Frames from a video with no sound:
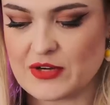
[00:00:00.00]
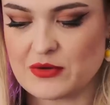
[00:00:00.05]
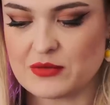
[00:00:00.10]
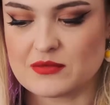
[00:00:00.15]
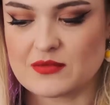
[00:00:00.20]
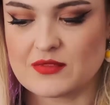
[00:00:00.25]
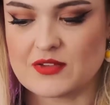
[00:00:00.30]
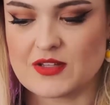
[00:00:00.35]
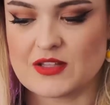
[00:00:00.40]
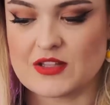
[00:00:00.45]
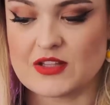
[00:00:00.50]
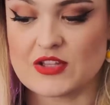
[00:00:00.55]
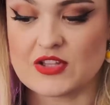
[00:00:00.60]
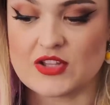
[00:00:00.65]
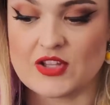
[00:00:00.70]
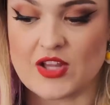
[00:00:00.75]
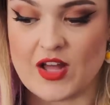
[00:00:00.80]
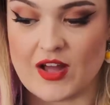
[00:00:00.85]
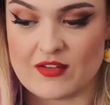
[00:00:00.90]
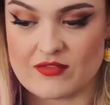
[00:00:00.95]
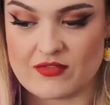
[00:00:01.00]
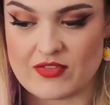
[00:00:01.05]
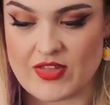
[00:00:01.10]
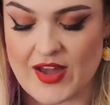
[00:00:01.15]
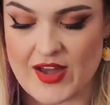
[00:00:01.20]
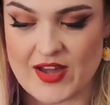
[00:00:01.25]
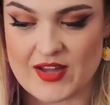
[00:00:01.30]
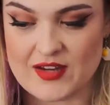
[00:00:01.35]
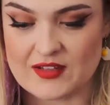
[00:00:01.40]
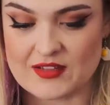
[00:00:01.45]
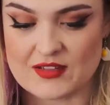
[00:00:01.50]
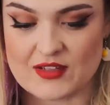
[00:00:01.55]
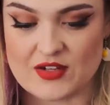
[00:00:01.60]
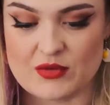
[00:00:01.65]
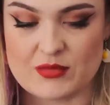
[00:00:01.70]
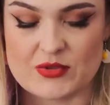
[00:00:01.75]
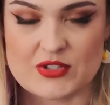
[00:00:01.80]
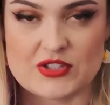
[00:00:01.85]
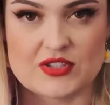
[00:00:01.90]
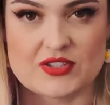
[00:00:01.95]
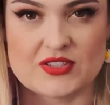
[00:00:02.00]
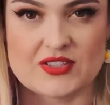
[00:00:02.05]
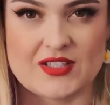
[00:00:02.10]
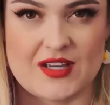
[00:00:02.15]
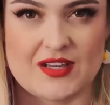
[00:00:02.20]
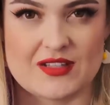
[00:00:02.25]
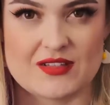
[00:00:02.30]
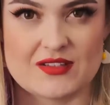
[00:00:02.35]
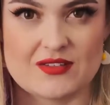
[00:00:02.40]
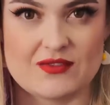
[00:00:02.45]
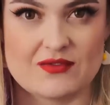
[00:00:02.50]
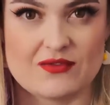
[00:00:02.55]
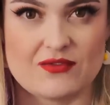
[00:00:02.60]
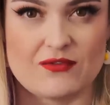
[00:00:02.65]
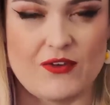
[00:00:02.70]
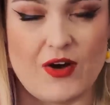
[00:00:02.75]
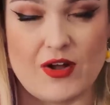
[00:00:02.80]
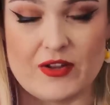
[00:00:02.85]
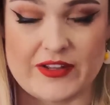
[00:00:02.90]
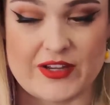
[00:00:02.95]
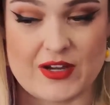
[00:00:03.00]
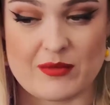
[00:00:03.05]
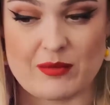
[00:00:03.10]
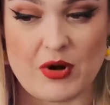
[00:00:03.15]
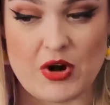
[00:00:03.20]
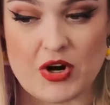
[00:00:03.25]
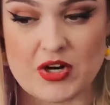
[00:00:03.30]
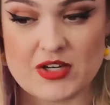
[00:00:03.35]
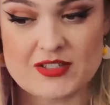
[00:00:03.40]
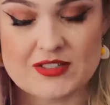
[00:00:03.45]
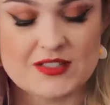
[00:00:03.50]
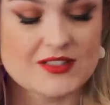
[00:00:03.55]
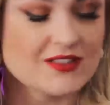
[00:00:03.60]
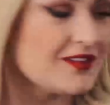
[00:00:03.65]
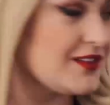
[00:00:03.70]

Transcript: don't love that. It almost looks like it's falling apart.